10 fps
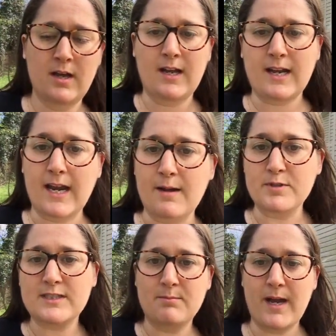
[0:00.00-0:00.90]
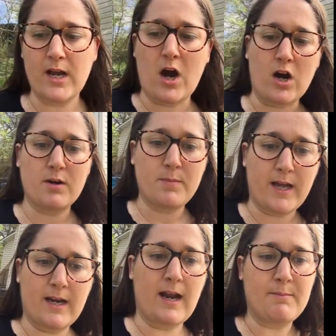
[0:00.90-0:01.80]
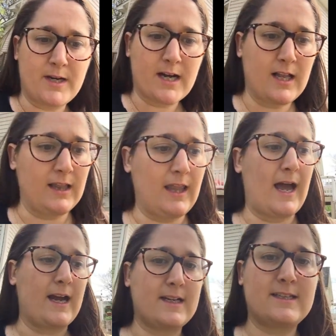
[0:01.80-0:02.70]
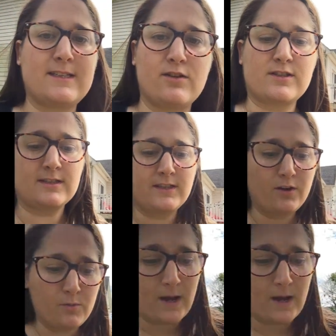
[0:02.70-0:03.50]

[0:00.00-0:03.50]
and again, I'm just in my yard, but I'm going to collect, there's these little